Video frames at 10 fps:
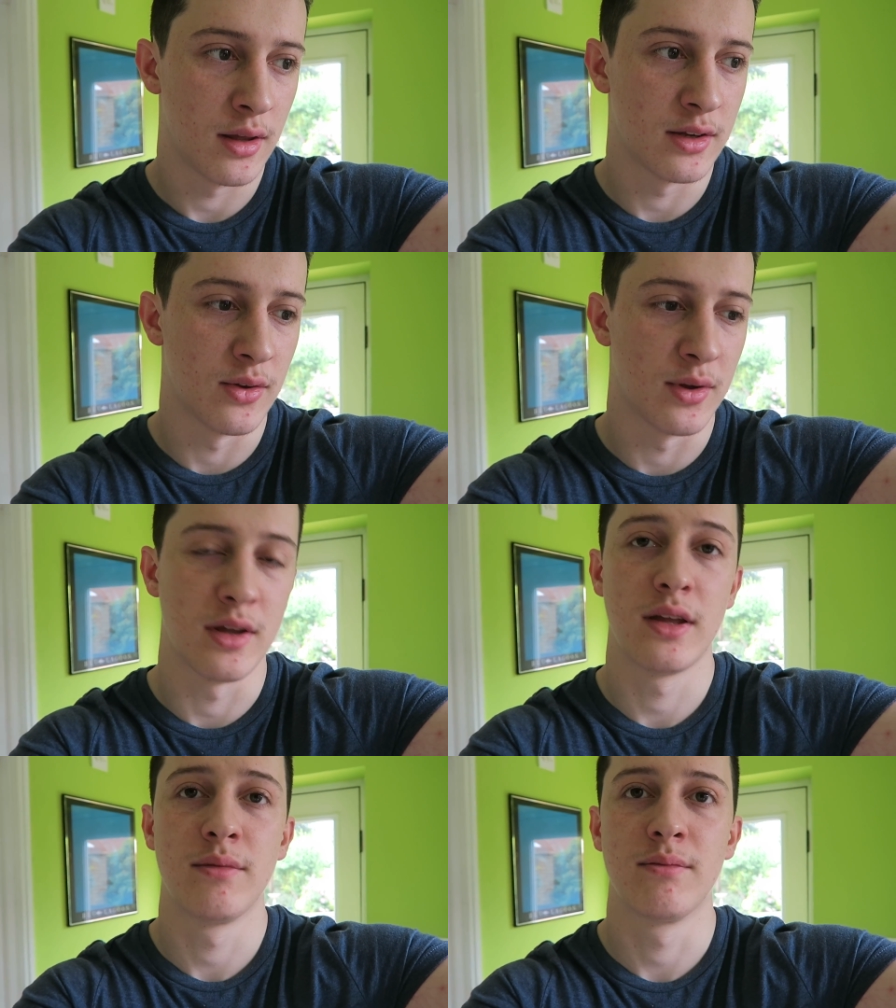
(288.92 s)
He's not
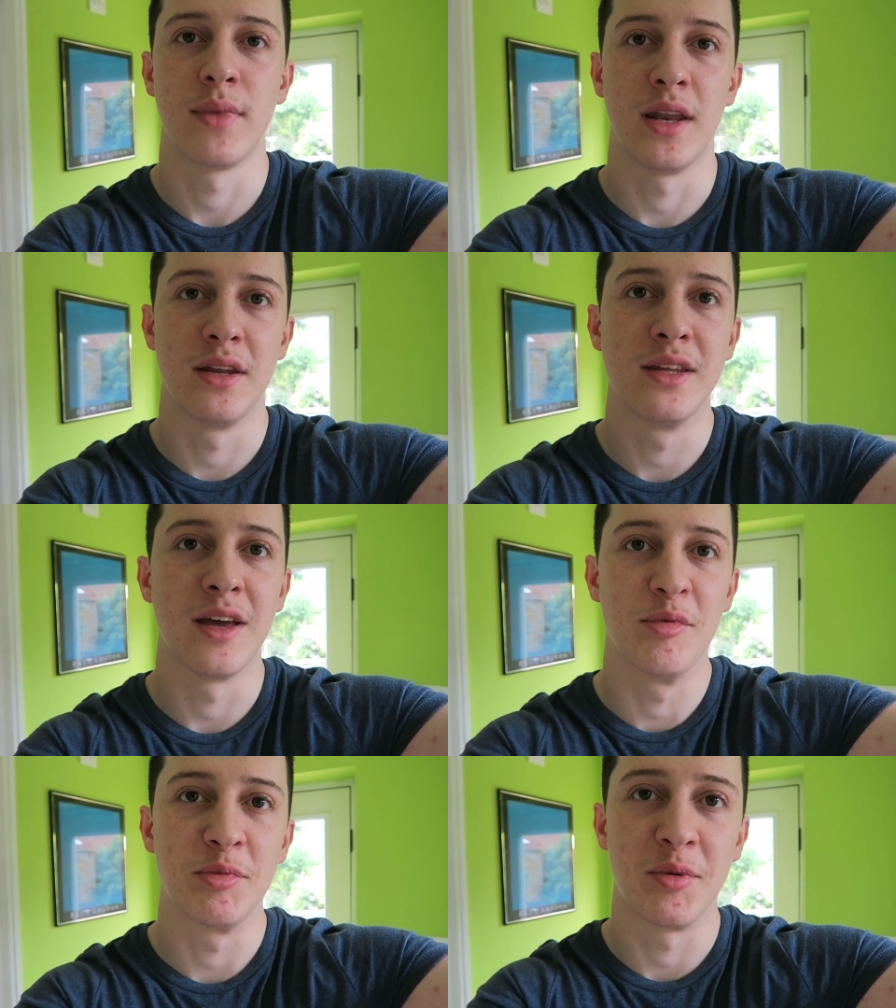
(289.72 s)
here, and he
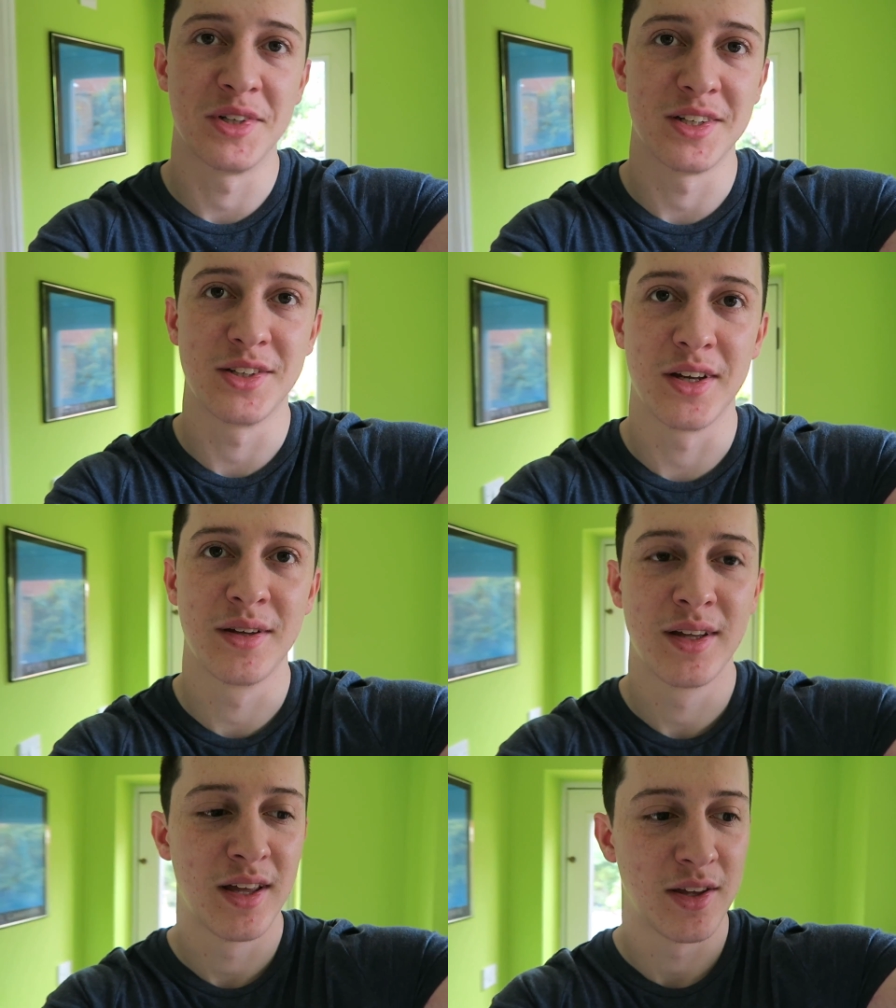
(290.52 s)
gave me permission
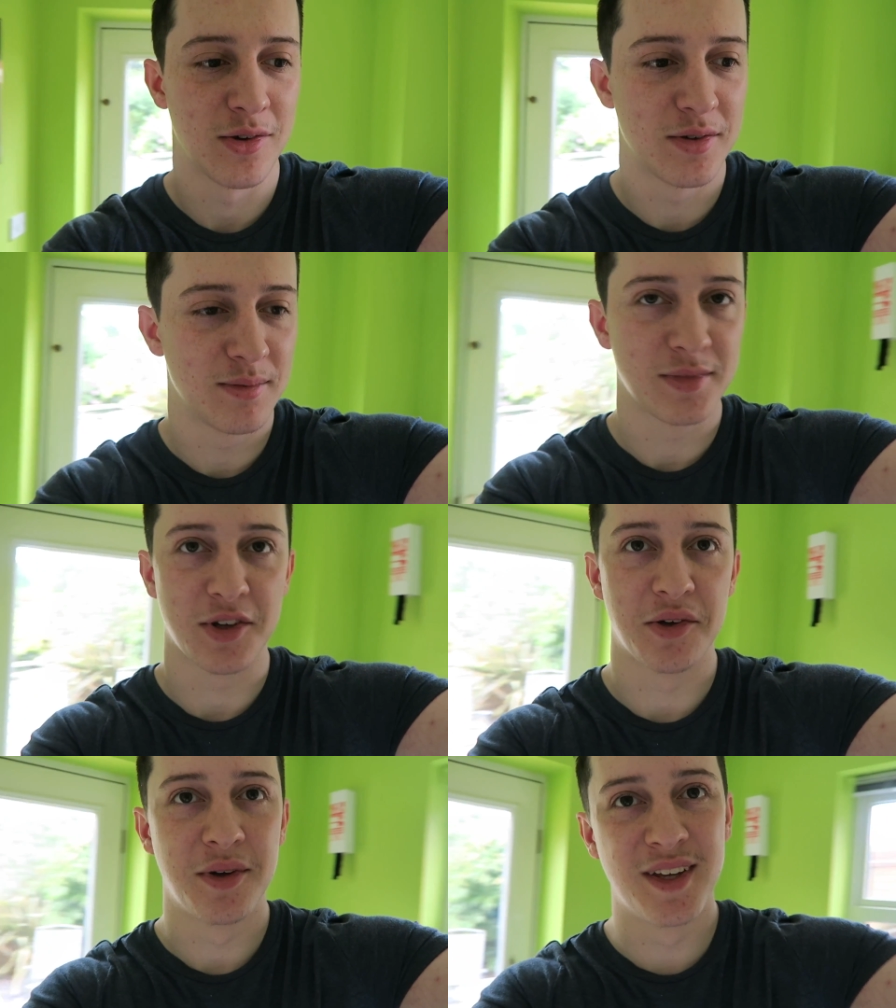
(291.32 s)
to use them,
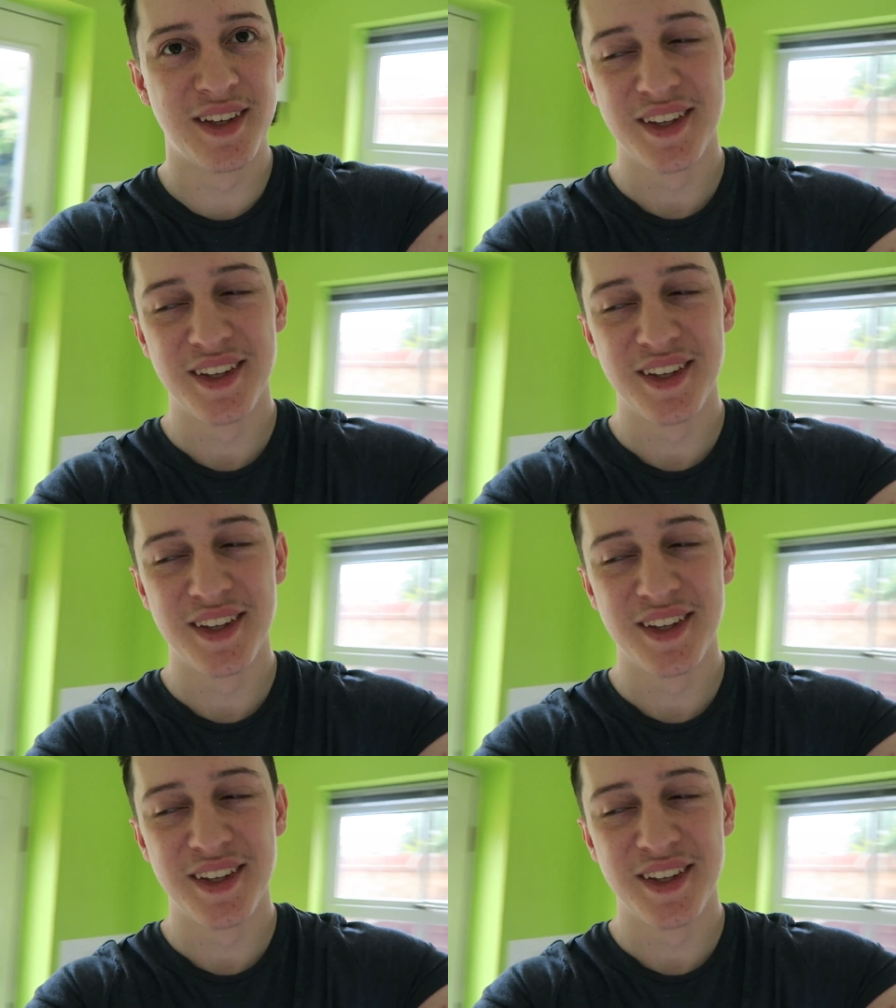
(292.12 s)
so.